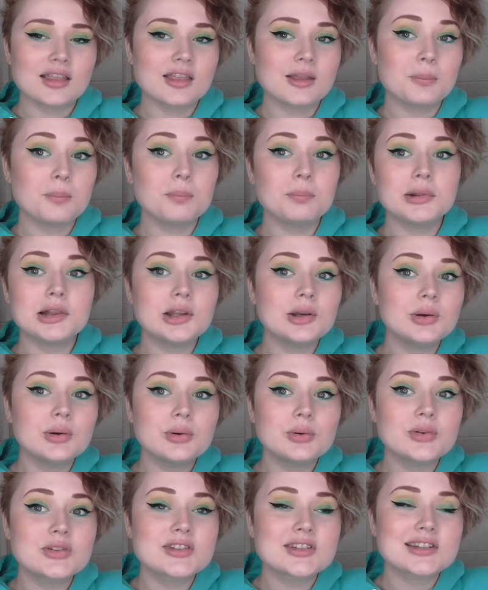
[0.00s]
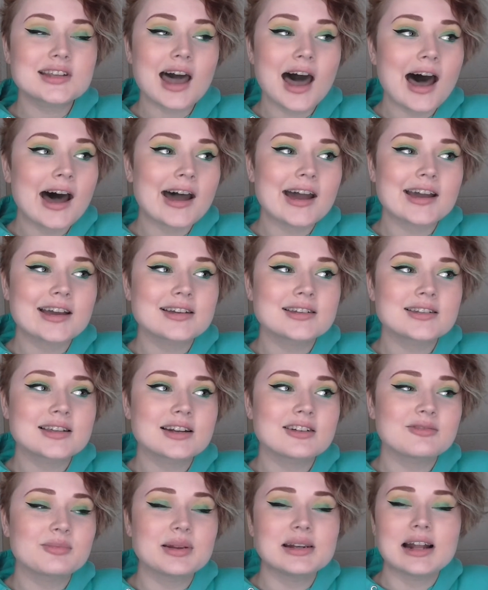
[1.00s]
the blue skies
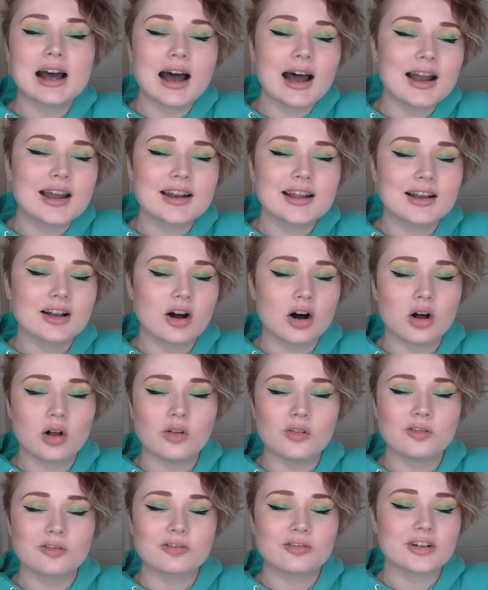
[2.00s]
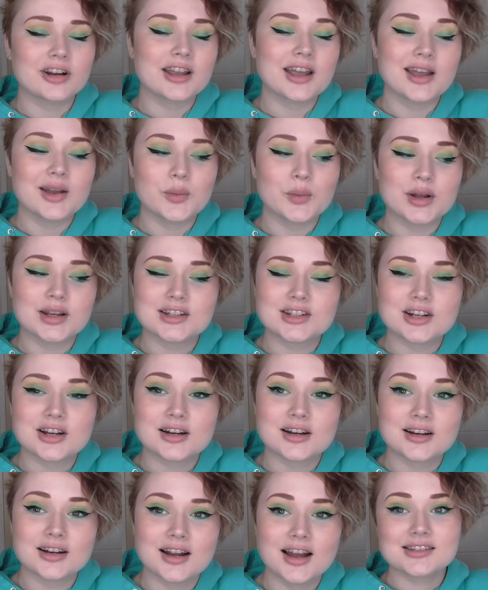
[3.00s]
that have been hiding all freaking winter.